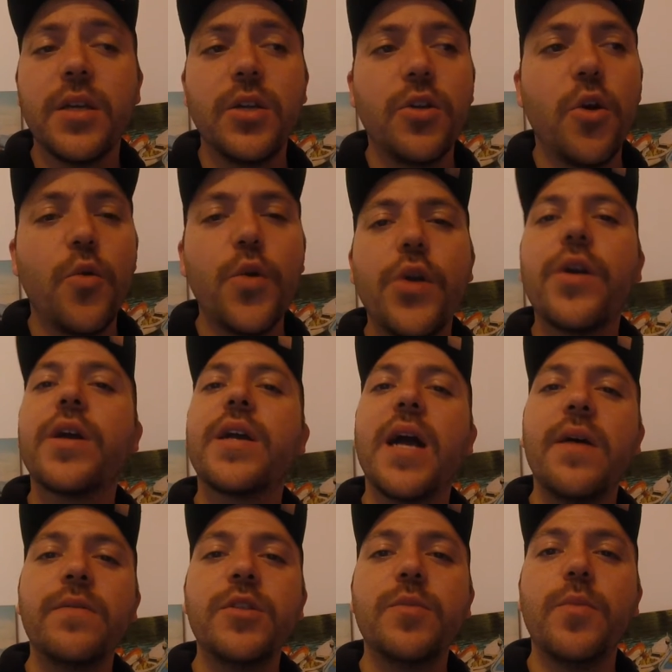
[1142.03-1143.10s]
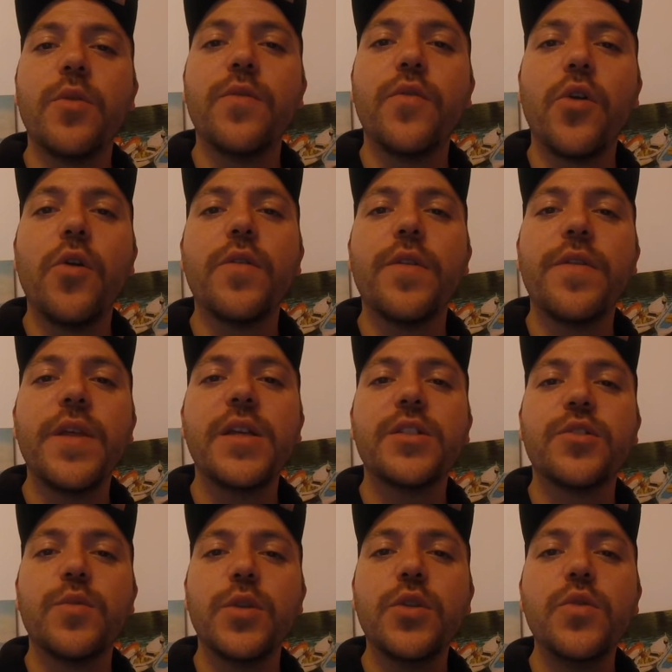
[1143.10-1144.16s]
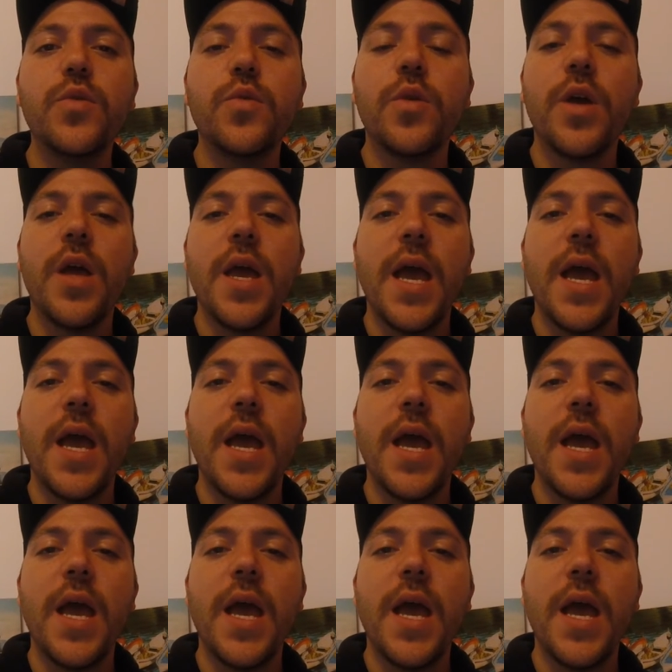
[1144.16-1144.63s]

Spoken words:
You know, are accountable for all the things we do,